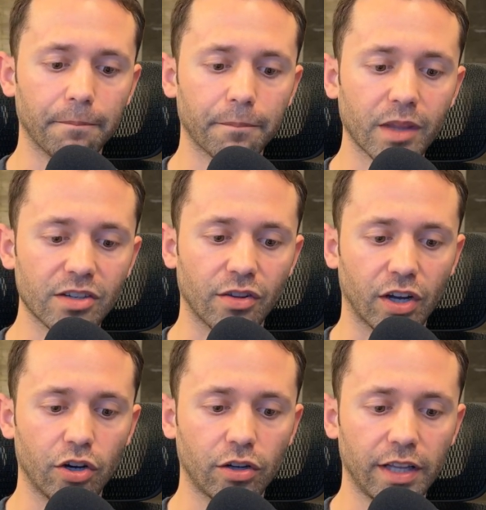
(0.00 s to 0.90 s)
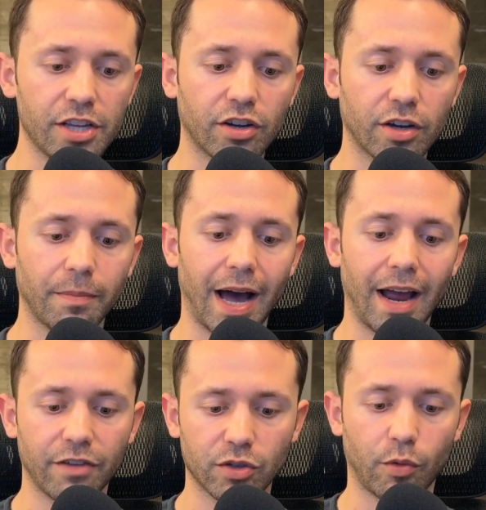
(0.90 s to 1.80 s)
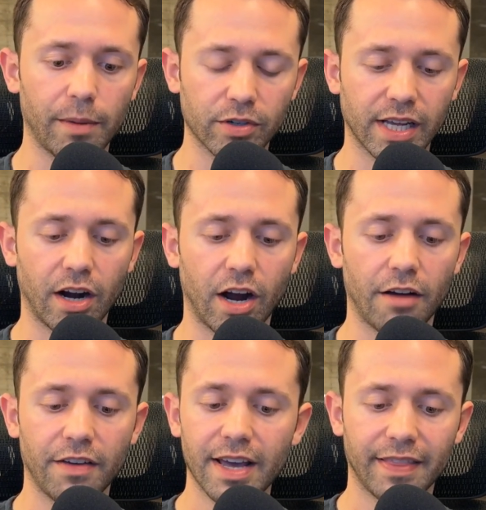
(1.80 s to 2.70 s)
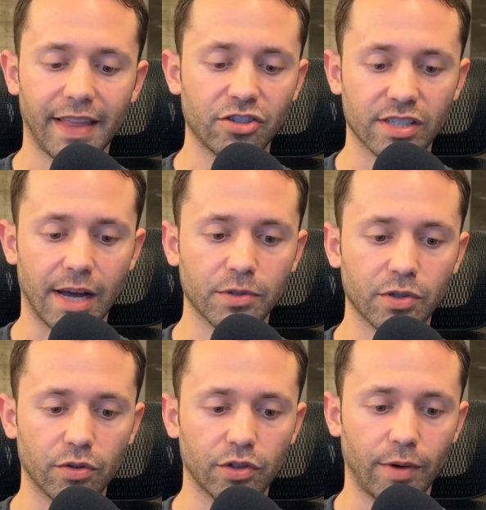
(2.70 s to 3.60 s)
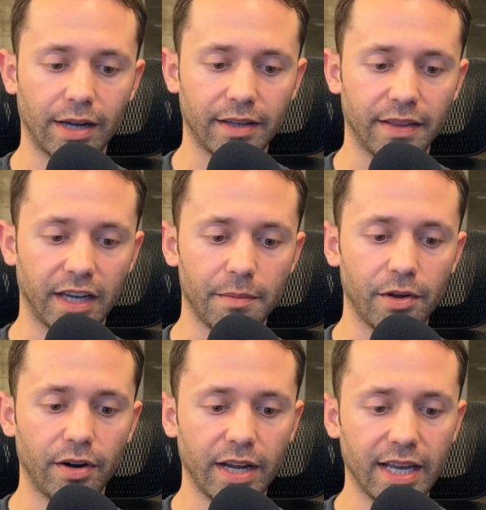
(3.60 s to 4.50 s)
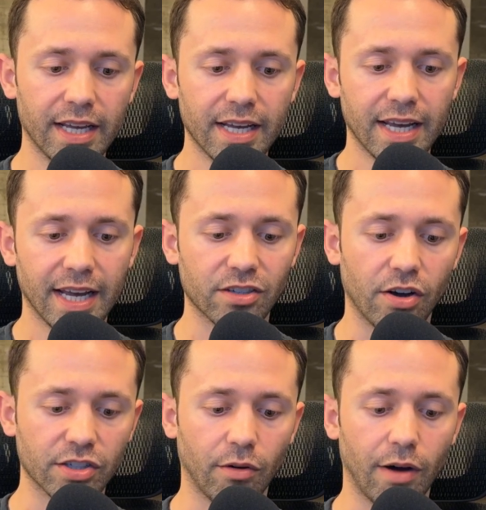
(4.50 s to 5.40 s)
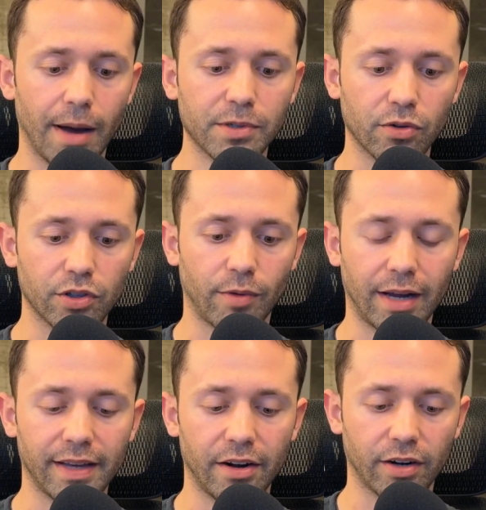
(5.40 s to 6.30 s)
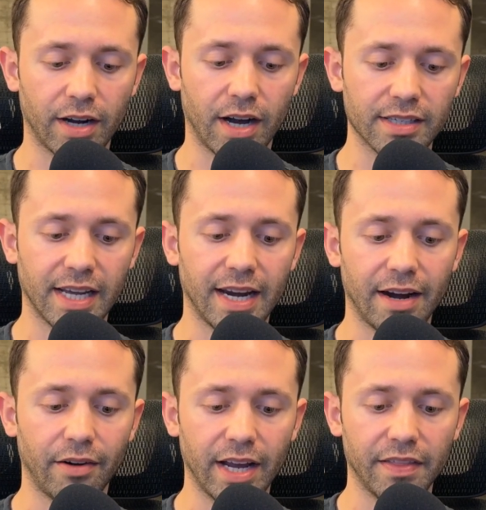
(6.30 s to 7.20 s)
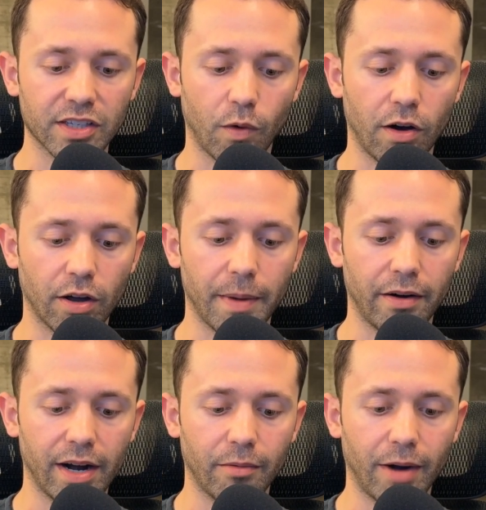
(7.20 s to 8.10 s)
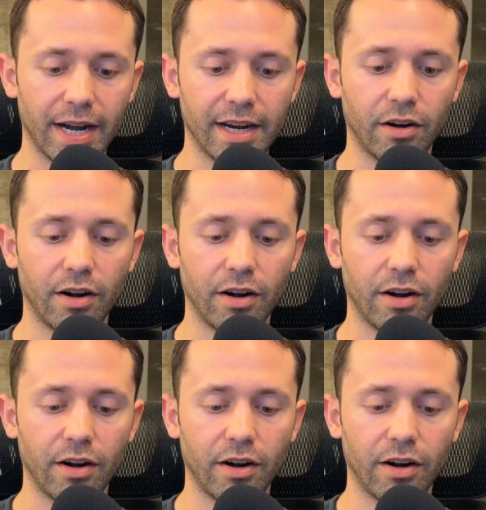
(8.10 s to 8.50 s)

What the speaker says: So the cooklet you could buy for 20% off, that's just upsold directly in the community. It's also upsold directly in her content area, this welcome area right here.